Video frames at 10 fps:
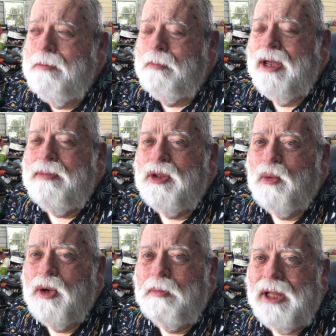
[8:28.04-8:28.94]
Maybe the
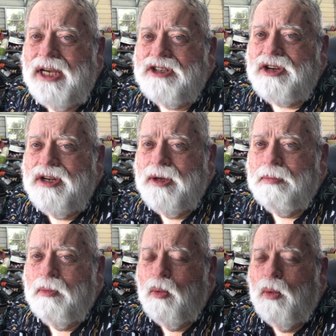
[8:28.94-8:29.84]
real Plasti
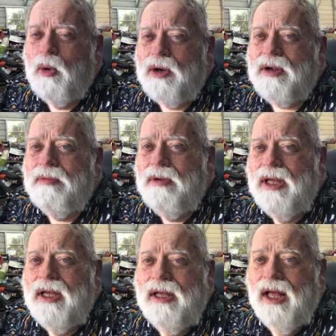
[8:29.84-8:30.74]
Dip will work
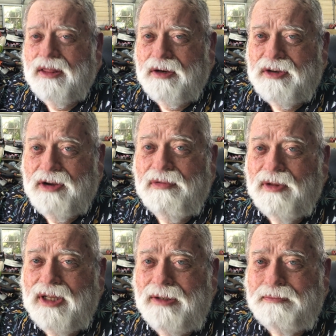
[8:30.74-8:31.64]
a little
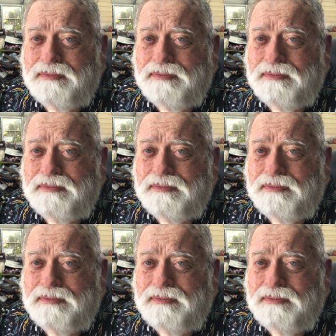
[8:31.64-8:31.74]
differently.